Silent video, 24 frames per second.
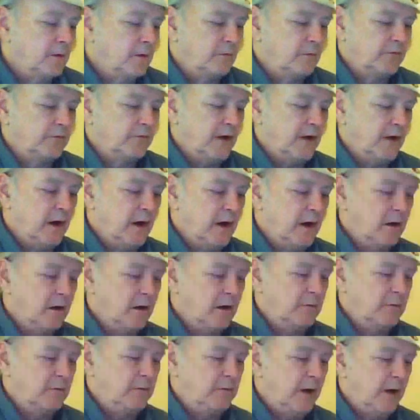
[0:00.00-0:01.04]
For now, let me
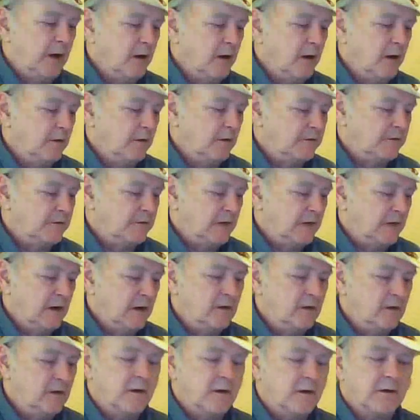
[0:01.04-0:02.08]
power this
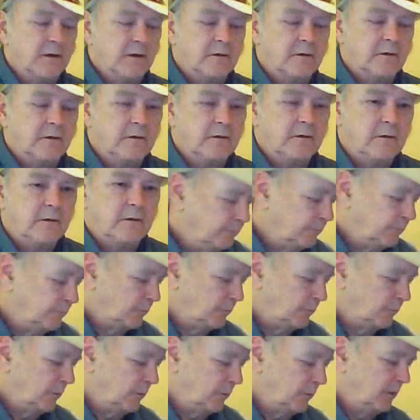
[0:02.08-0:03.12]
down, and
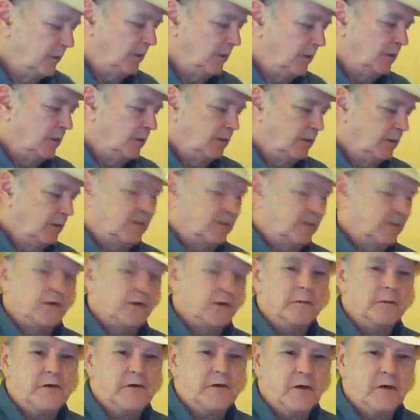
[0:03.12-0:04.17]
this can be
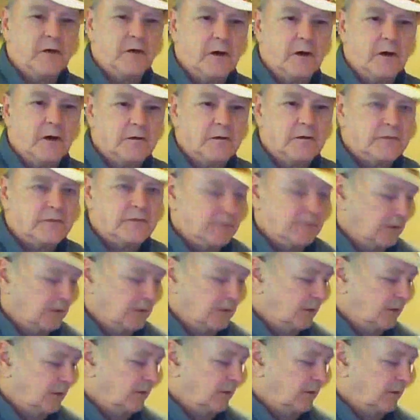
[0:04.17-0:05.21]
charged
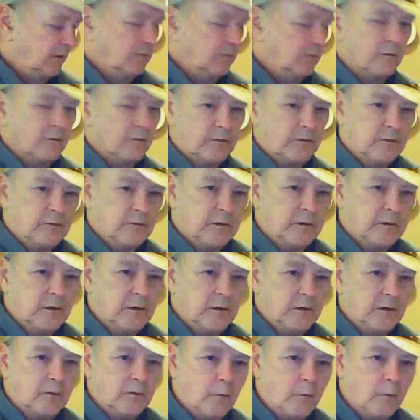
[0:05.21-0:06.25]
either through the
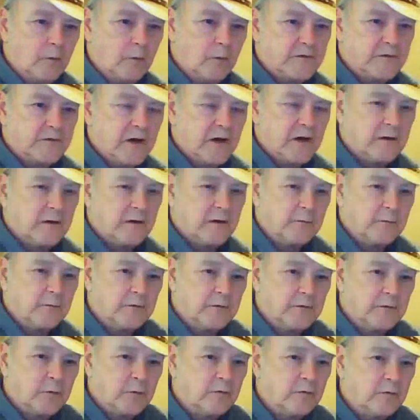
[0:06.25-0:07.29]
wall socket with a
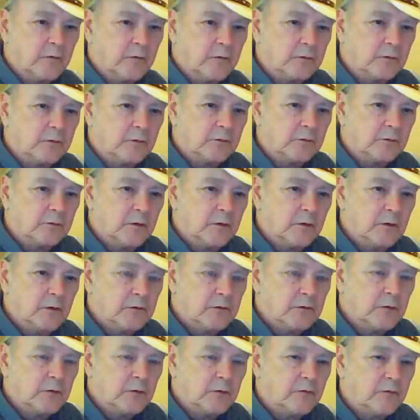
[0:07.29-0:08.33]
12
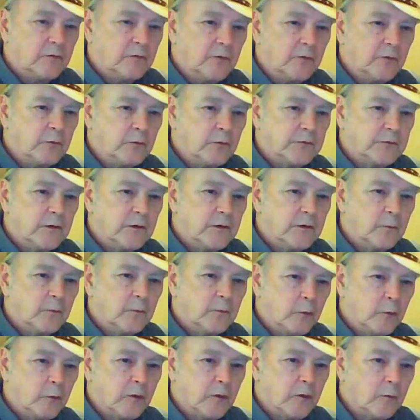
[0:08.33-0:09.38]

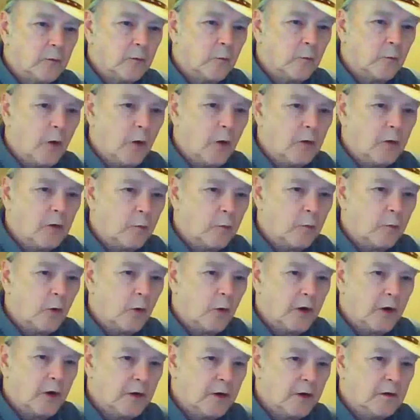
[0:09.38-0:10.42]
volt wall wart